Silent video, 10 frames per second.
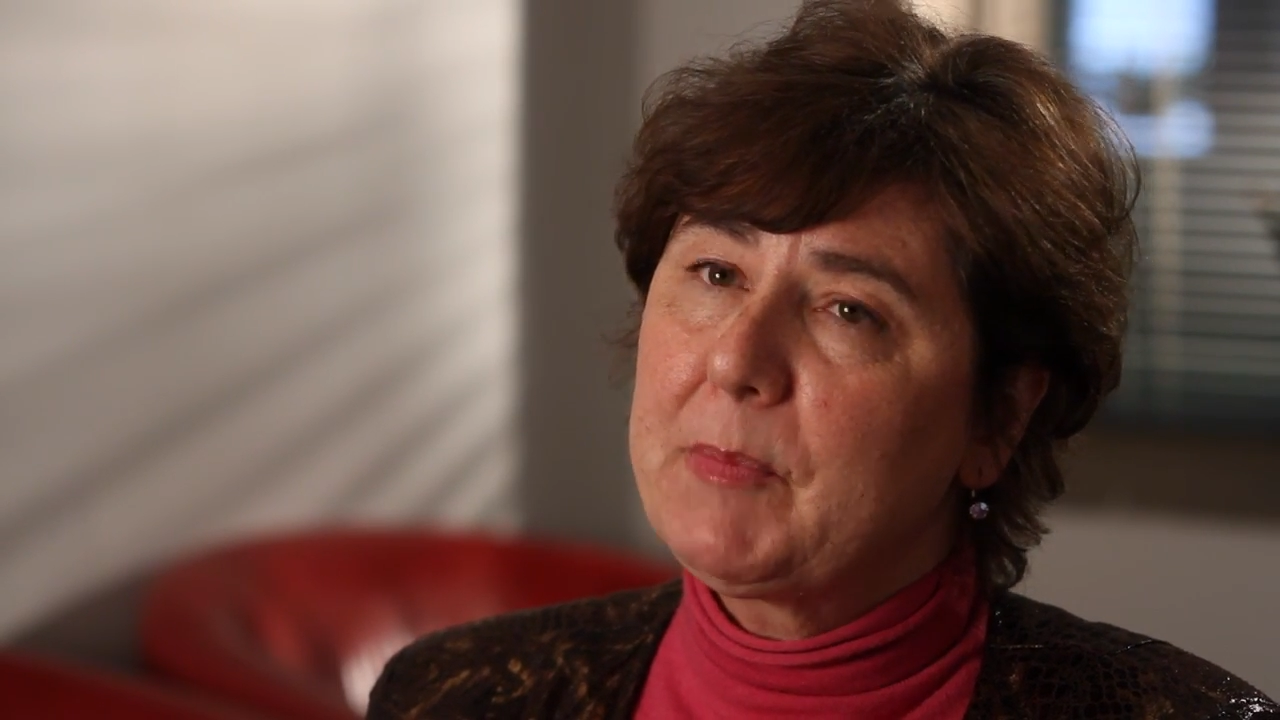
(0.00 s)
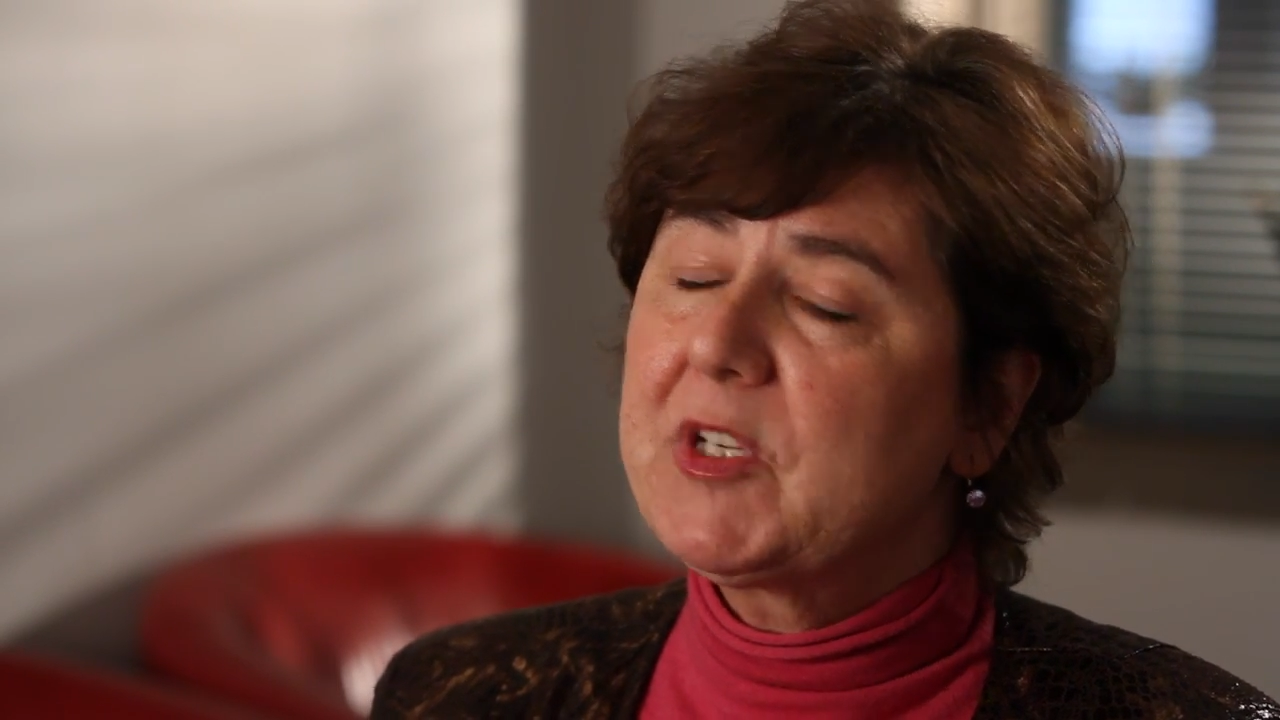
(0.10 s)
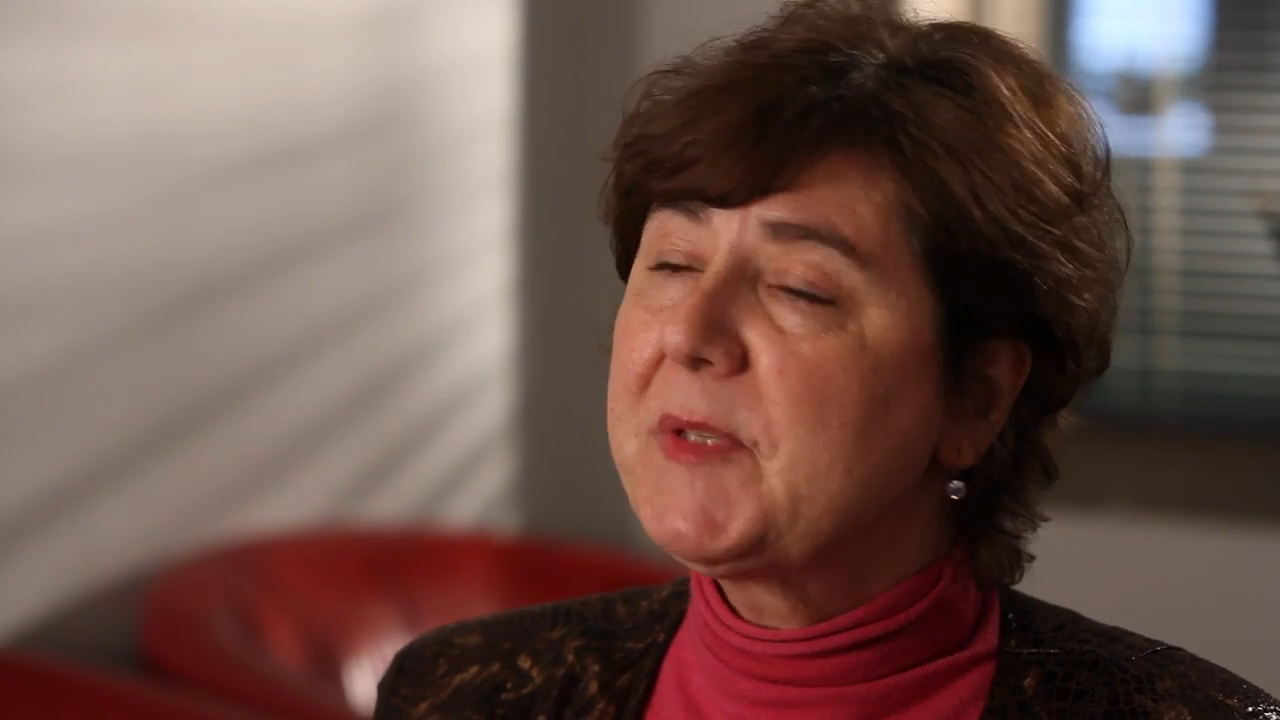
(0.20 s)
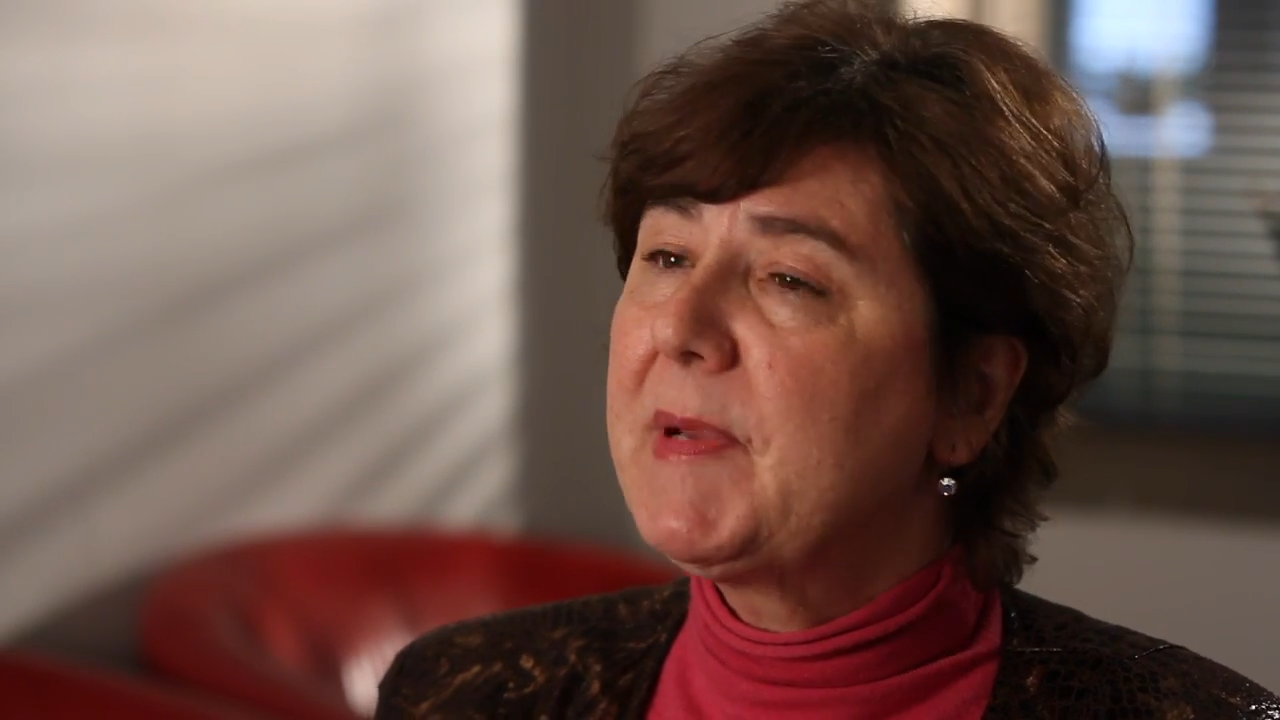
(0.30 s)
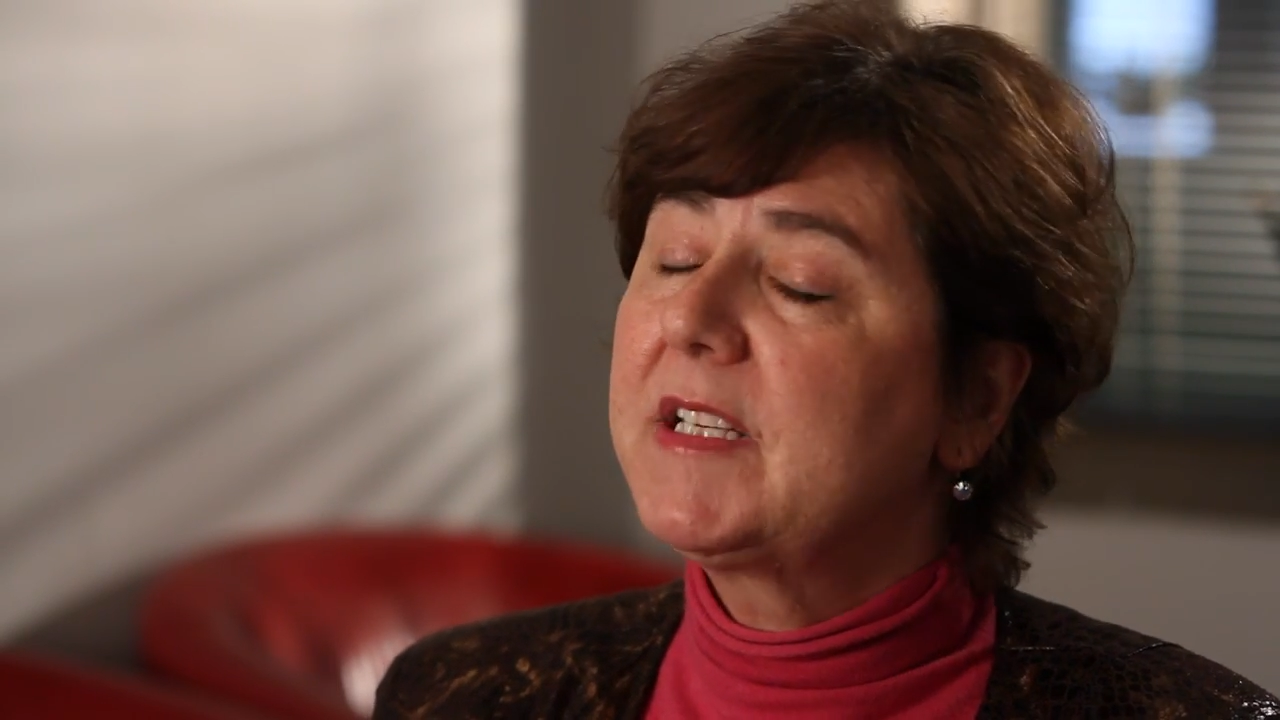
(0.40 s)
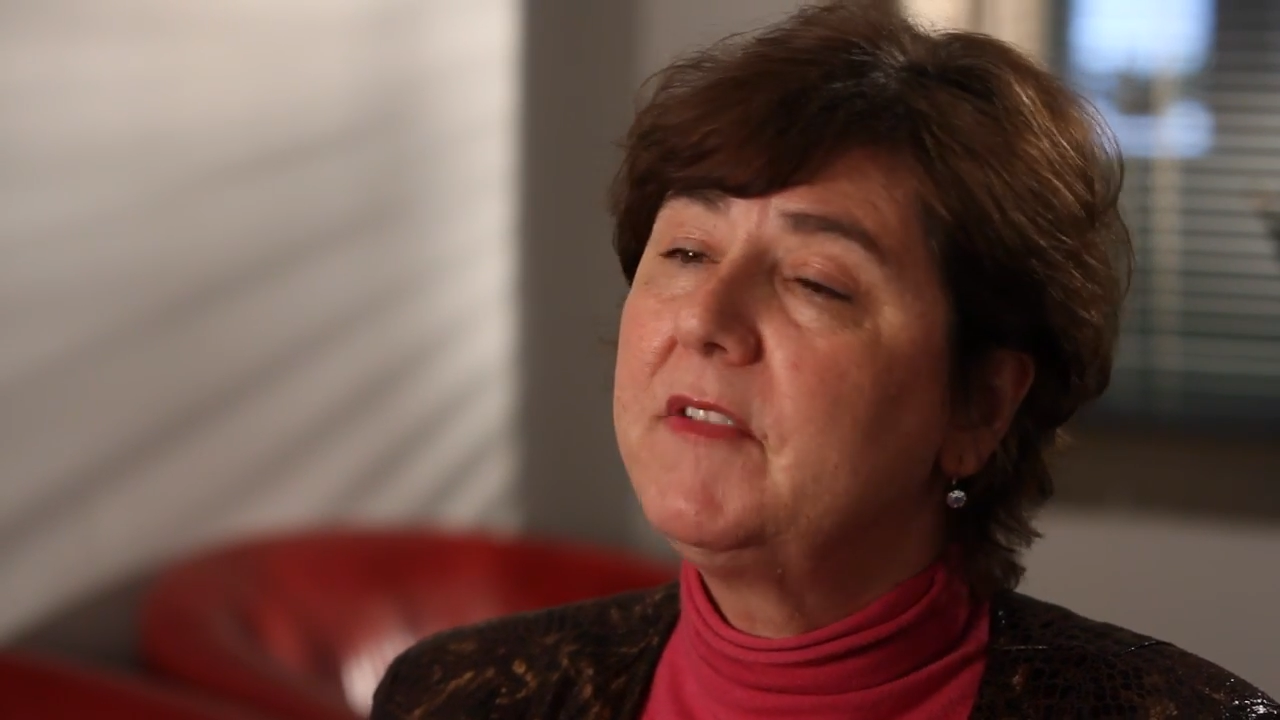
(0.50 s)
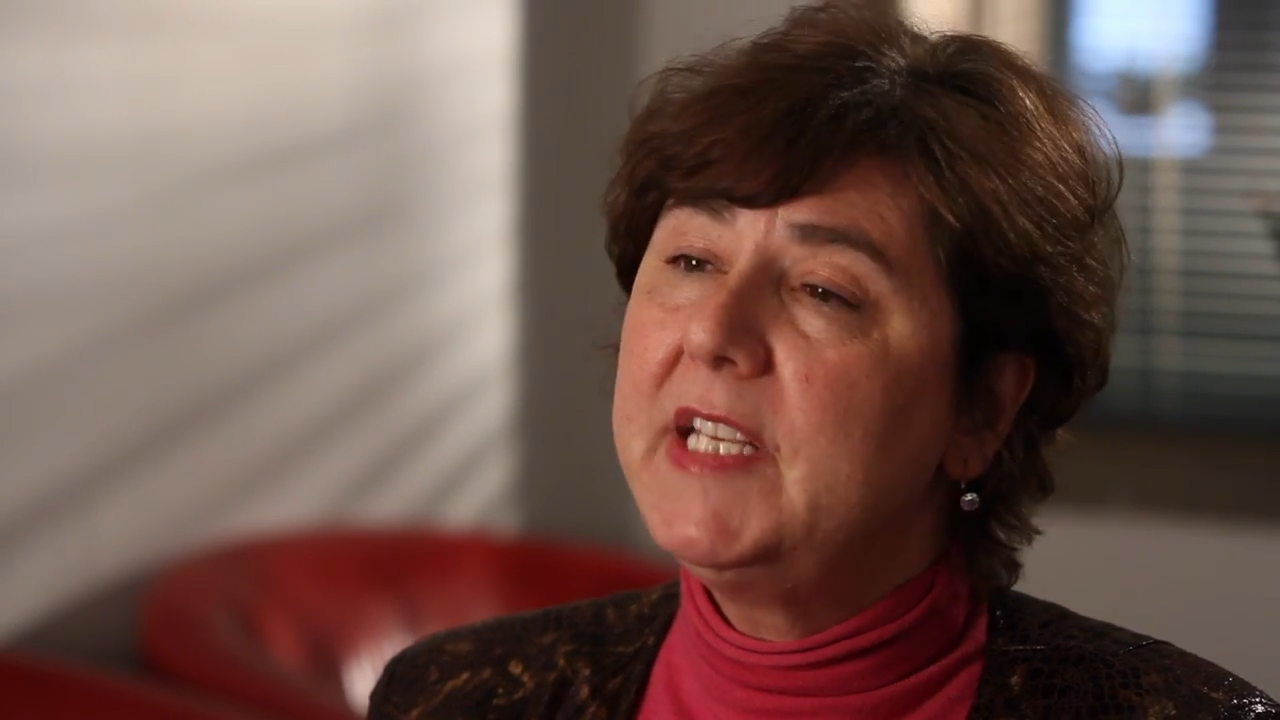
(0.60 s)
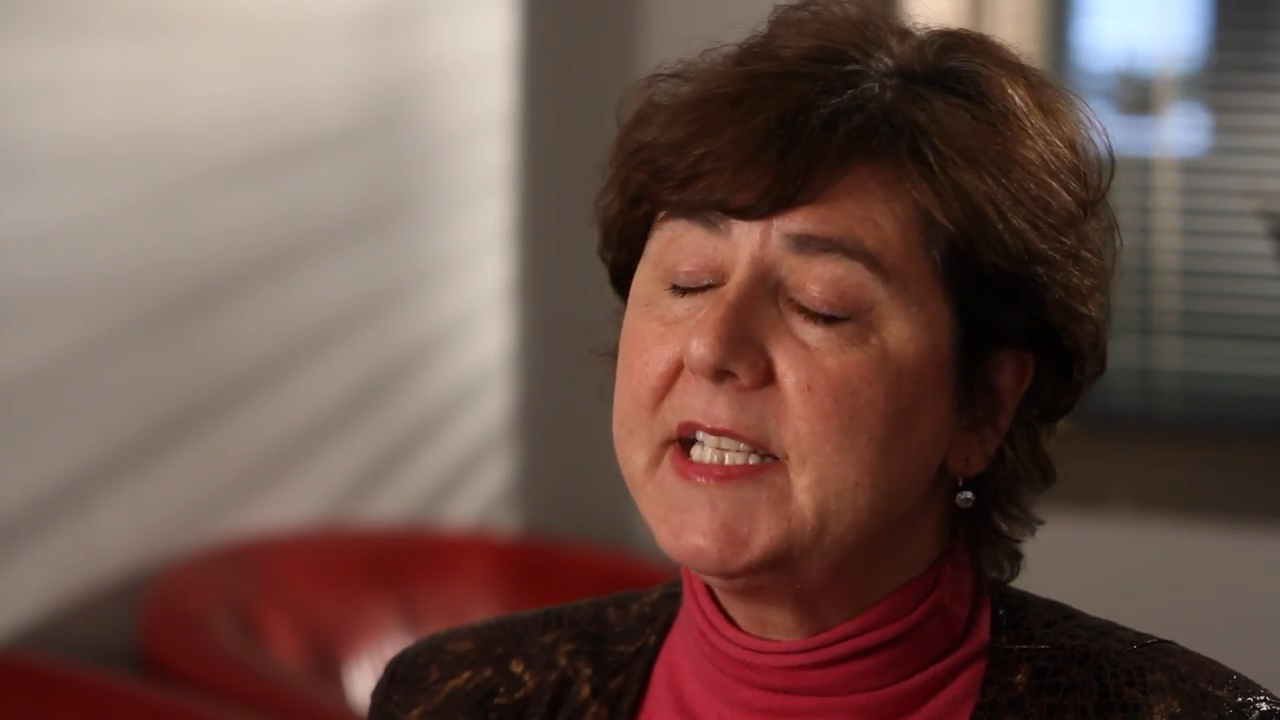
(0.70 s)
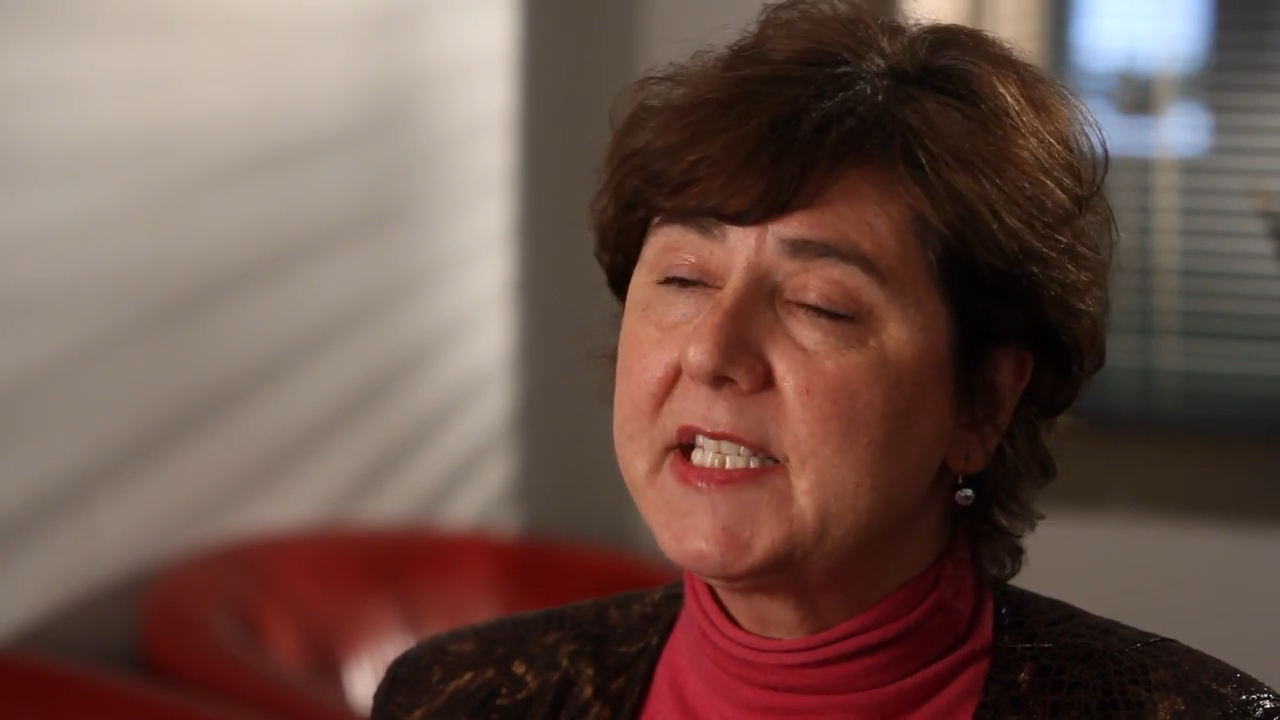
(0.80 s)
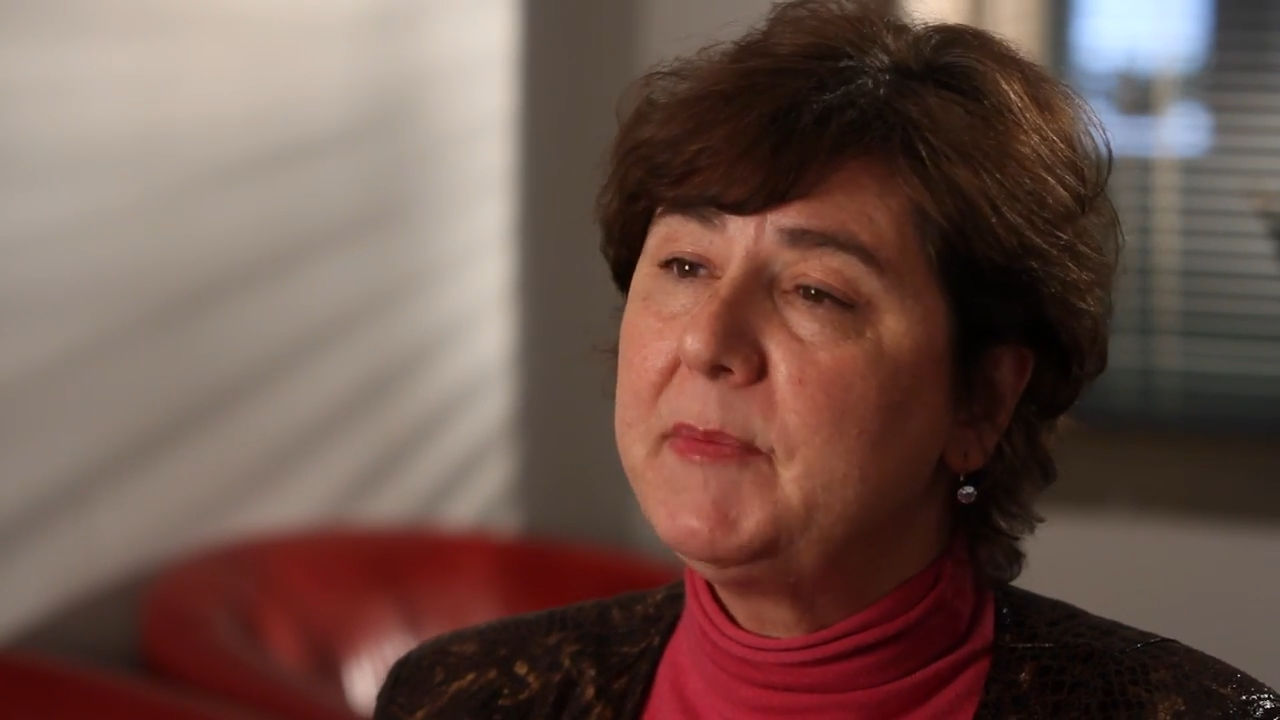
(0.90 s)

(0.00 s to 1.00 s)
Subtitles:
perspective needs